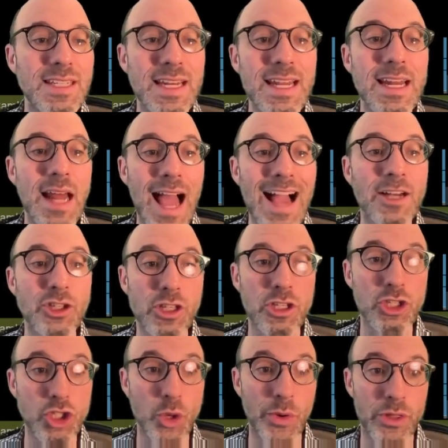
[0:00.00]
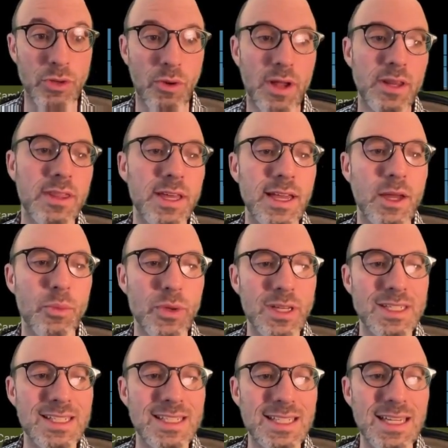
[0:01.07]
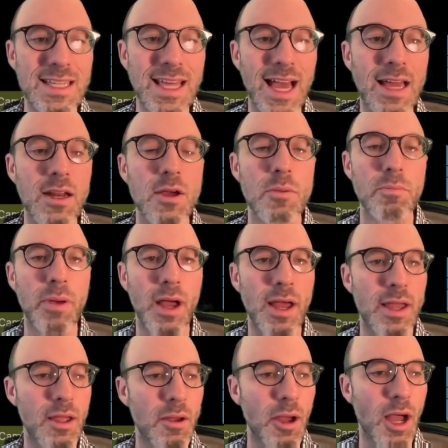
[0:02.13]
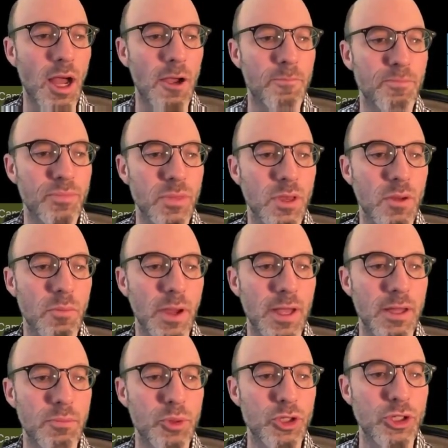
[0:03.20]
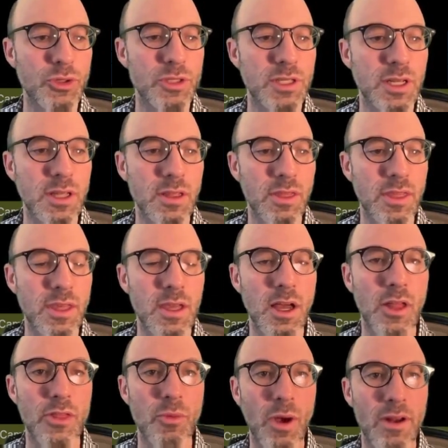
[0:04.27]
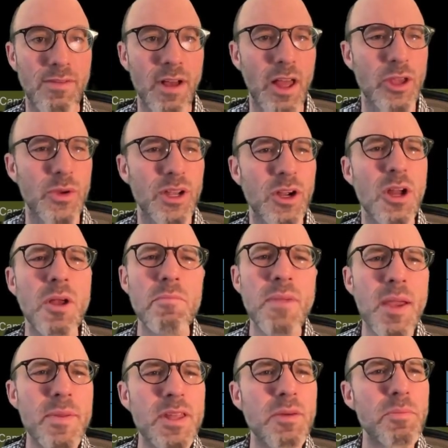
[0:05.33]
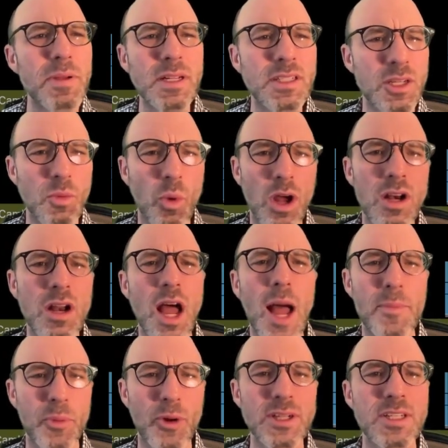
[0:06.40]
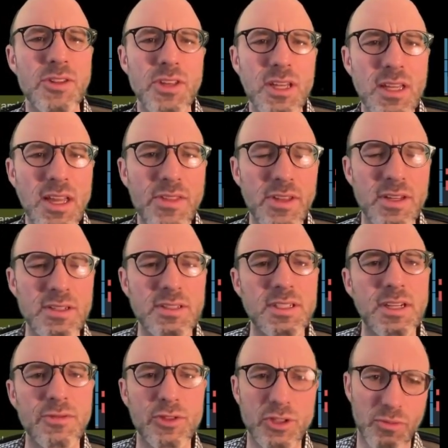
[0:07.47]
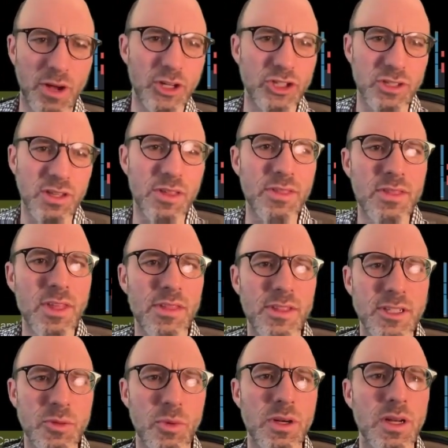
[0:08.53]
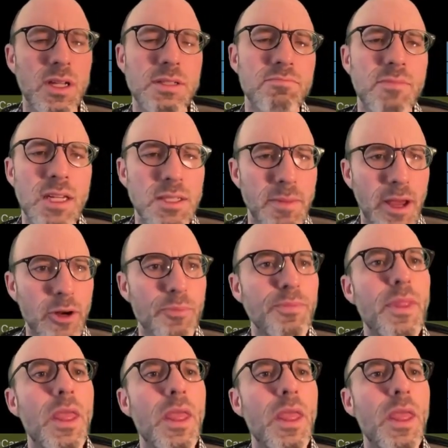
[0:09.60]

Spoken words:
init actually is doing the right thing, and we can see that by it producing the right value here. Maybe the built-in one operates in the different direction than this one does. Doesn't matter.